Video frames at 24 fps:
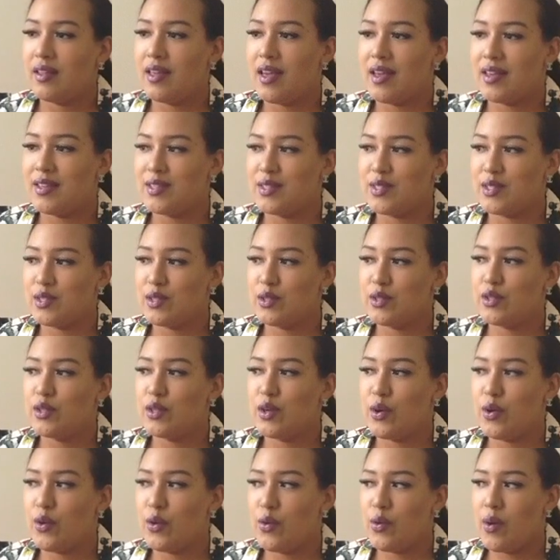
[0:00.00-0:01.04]
Yes.
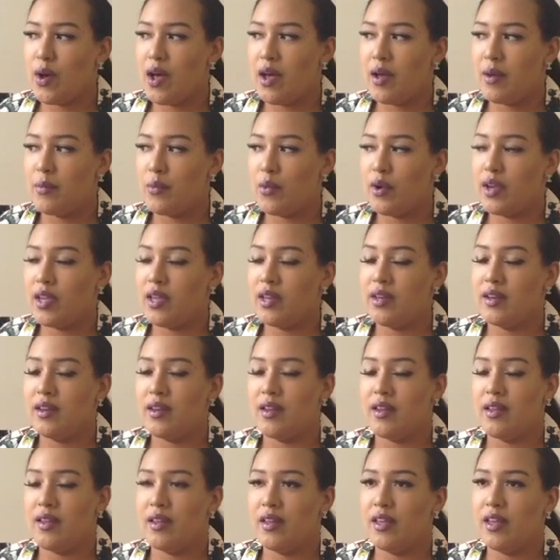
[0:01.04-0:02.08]
So
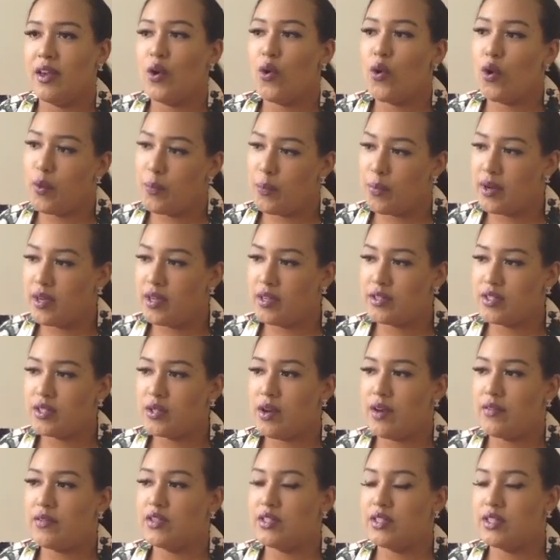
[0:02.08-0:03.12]
working in corporate, so
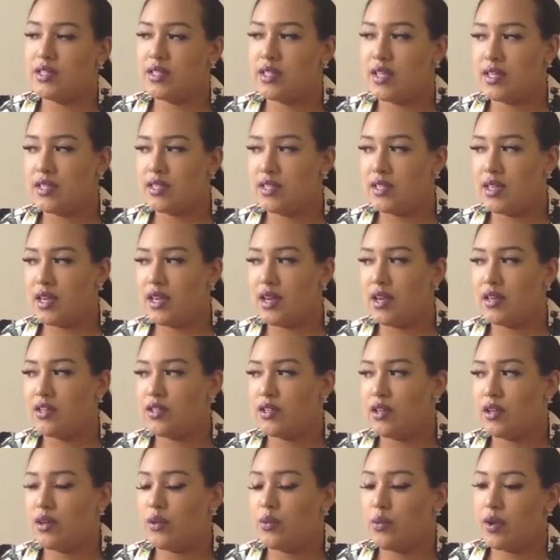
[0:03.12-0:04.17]
after Cincinnati State, I
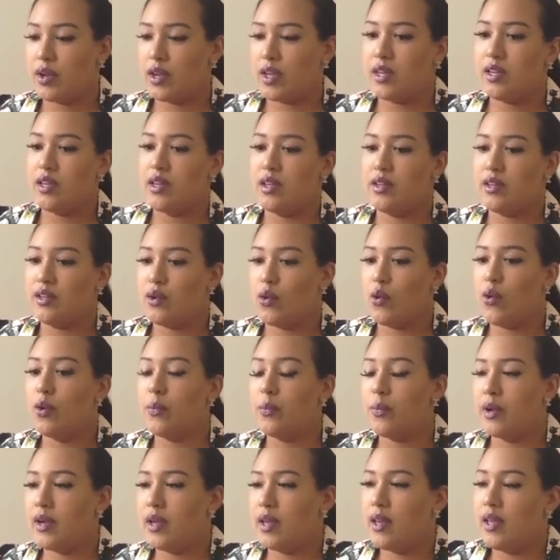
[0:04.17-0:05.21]
started working in
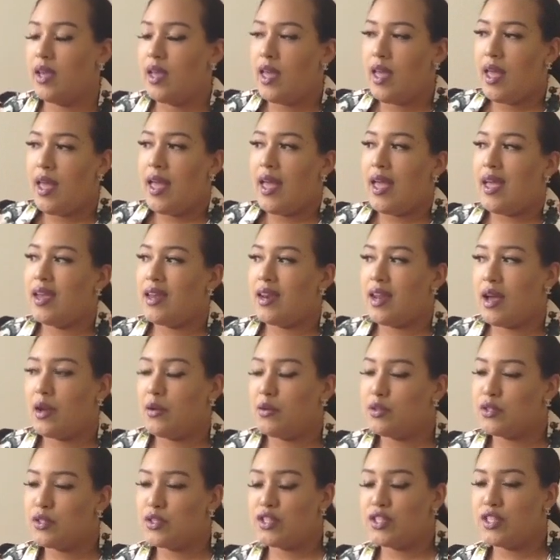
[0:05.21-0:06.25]
corporate, and I
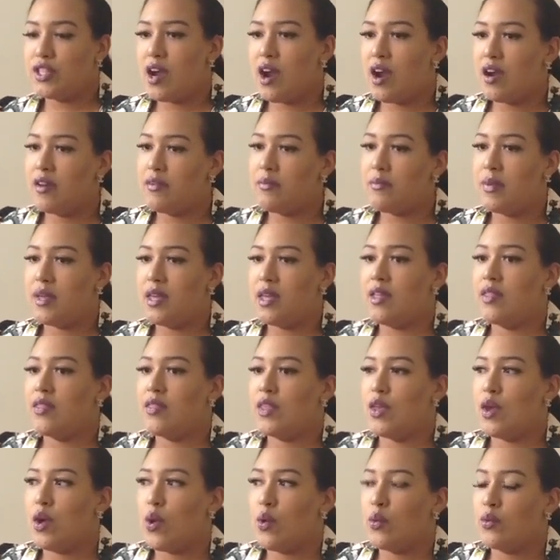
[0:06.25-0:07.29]
was just tired of being
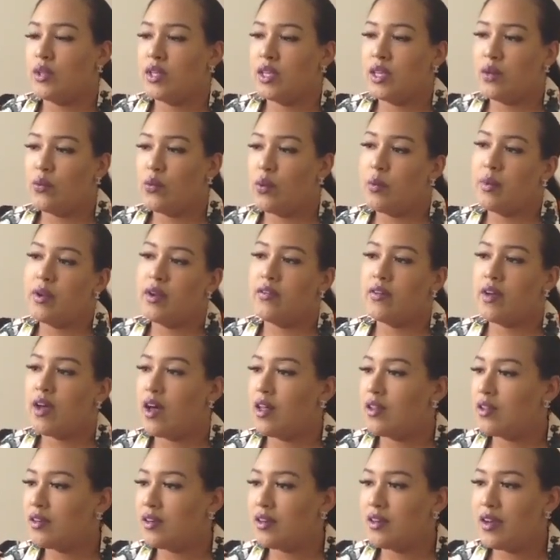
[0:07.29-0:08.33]
the only woman of
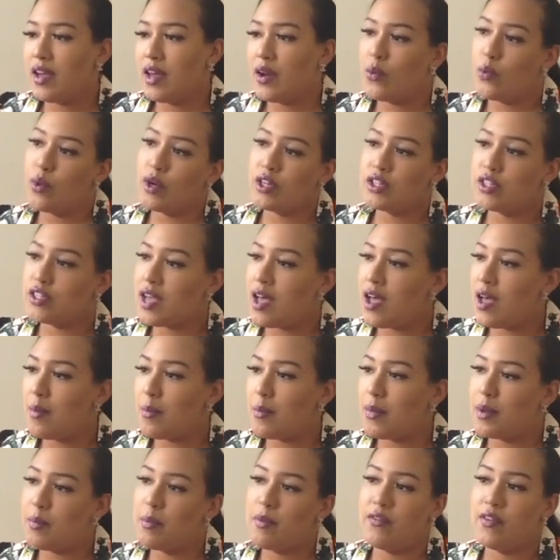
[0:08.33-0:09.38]
color at a
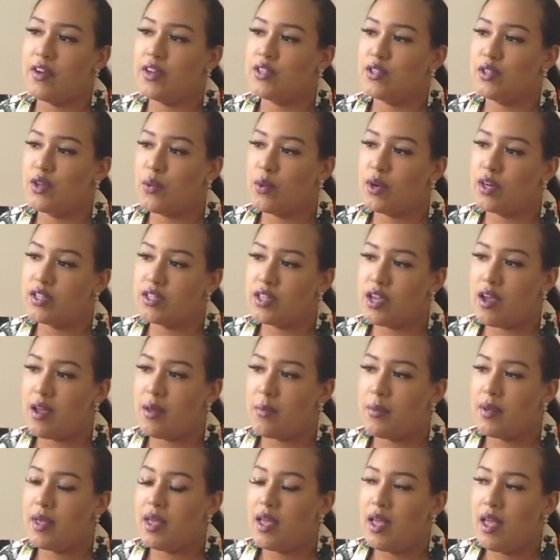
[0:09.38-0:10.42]
workshop, at a professional workshop.